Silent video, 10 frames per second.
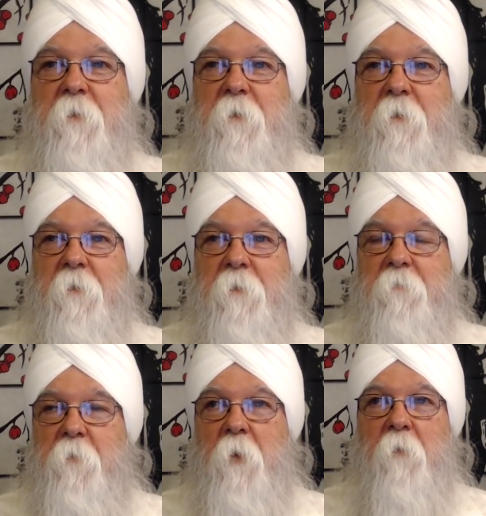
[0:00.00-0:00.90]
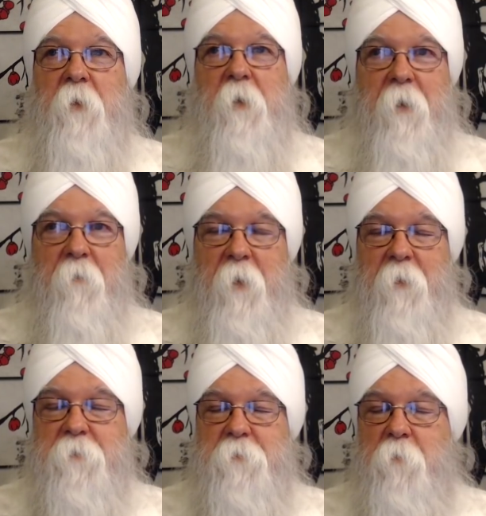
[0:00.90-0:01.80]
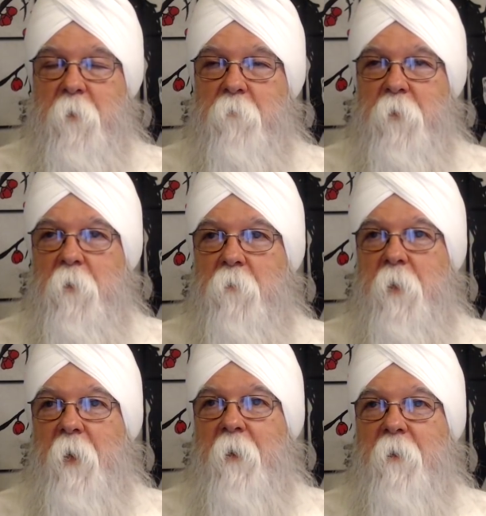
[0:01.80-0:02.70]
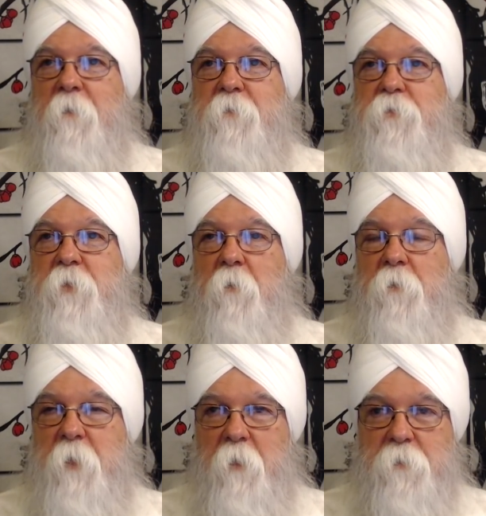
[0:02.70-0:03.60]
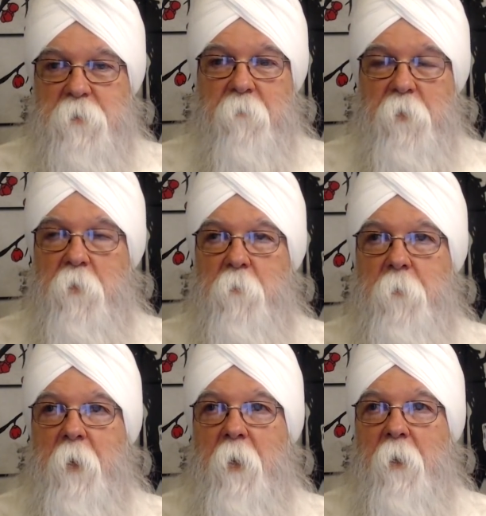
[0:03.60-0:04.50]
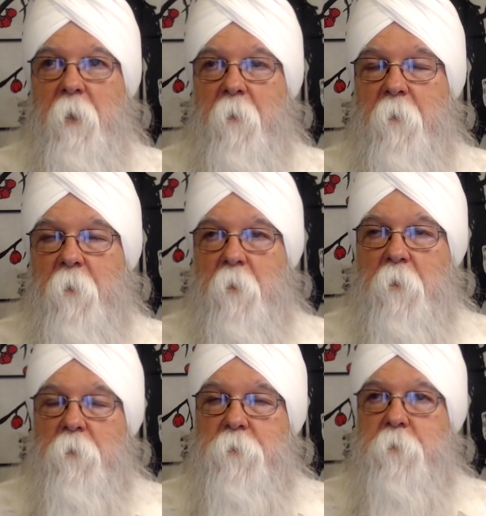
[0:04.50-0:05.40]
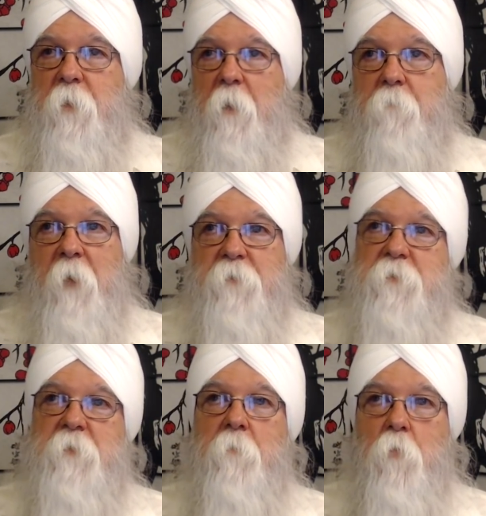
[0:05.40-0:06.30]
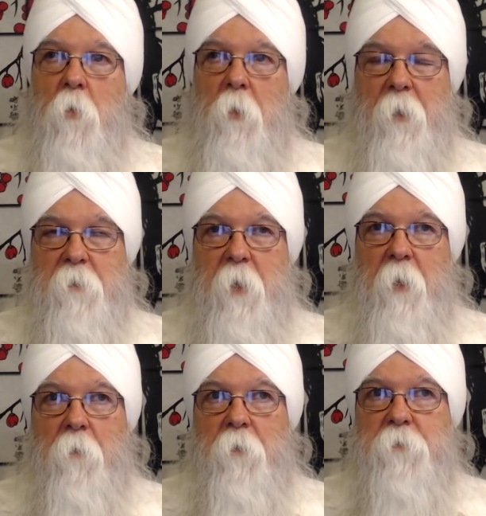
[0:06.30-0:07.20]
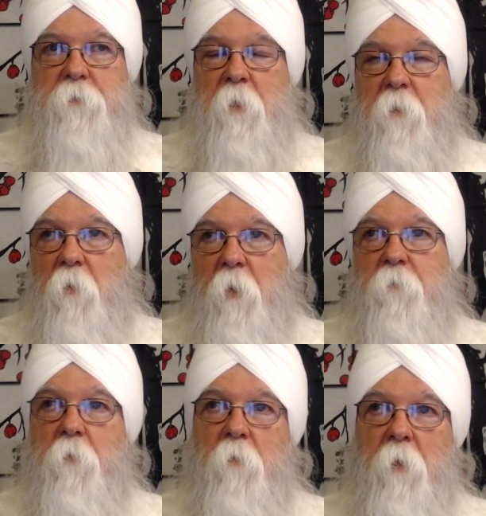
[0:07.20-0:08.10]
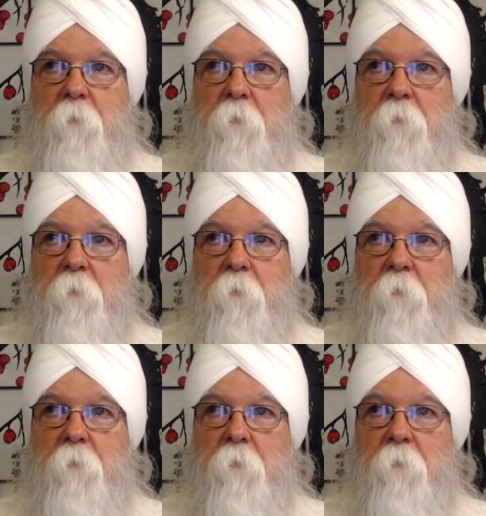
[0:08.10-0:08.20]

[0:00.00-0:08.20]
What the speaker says: the floor every night, right? So we know that. That's a general tendency of the human body. So that might seem more like tolerance, that year after